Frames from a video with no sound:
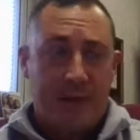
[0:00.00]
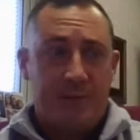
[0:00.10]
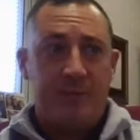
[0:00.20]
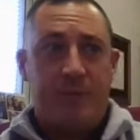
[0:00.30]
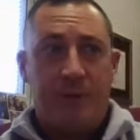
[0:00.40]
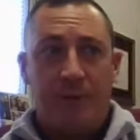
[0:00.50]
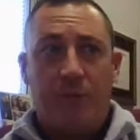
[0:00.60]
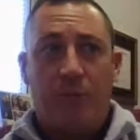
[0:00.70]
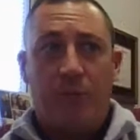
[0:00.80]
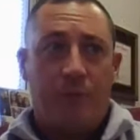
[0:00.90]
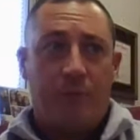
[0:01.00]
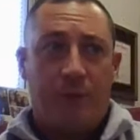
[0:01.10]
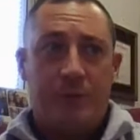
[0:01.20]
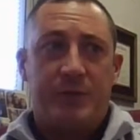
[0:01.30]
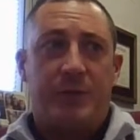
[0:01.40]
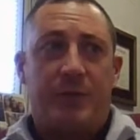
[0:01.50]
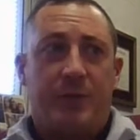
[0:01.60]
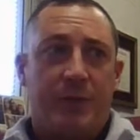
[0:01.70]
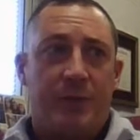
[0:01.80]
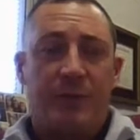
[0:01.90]
finals in periods first,
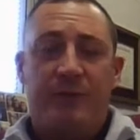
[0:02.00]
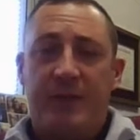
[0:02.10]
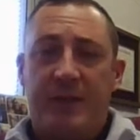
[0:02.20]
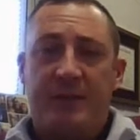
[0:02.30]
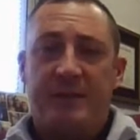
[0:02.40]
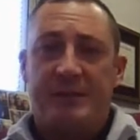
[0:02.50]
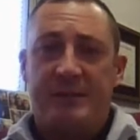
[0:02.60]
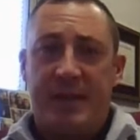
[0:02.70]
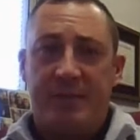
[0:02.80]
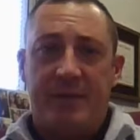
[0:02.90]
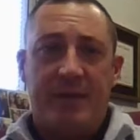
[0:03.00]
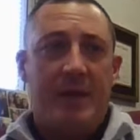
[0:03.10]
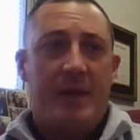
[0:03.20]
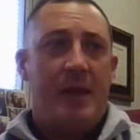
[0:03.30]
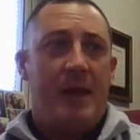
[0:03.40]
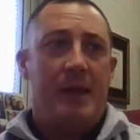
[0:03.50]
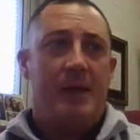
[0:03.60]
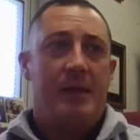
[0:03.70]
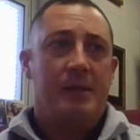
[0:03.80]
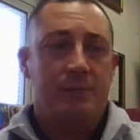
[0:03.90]
third, fifth, and seventh.
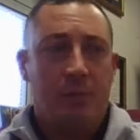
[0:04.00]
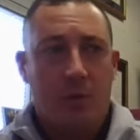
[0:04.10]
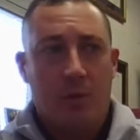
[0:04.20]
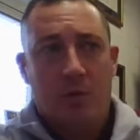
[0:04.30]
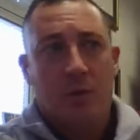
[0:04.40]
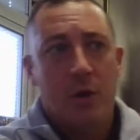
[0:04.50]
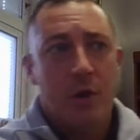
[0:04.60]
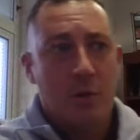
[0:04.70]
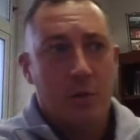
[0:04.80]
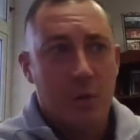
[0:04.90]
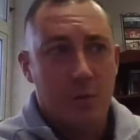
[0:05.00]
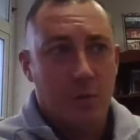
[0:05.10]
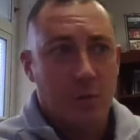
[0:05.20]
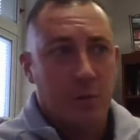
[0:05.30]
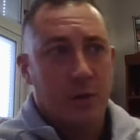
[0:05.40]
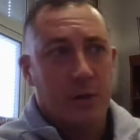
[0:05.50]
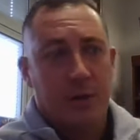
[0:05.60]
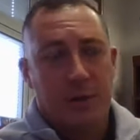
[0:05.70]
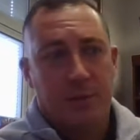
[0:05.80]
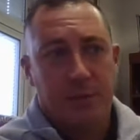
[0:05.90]
And tomorrow, we
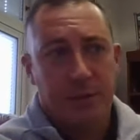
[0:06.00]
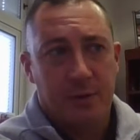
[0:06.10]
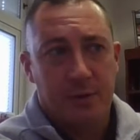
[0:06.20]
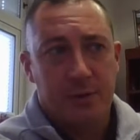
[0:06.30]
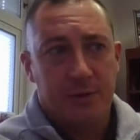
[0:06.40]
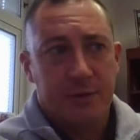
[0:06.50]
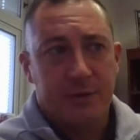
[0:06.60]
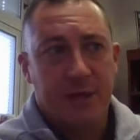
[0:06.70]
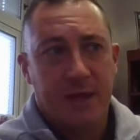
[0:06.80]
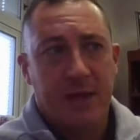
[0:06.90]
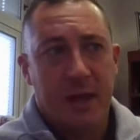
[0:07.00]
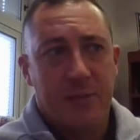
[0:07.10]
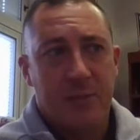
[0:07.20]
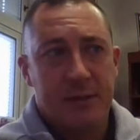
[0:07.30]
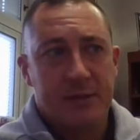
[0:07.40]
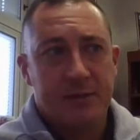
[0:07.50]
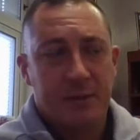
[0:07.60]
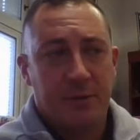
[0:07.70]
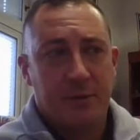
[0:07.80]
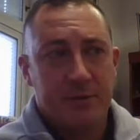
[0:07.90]
will complete our second 9 weeks
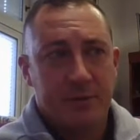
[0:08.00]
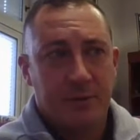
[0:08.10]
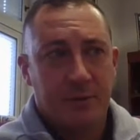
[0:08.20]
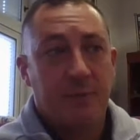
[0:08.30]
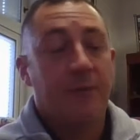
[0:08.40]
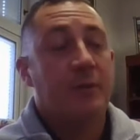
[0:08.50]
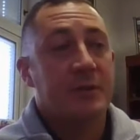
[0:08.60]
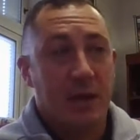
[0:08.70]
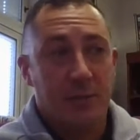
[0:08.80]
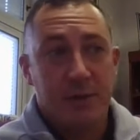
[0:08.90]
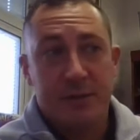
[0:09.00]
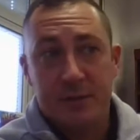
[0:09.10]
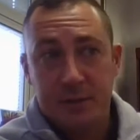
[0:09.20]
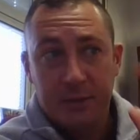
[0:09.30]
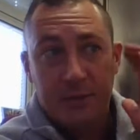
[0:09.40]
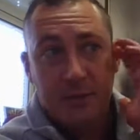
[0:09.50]
and our first 9 weeks.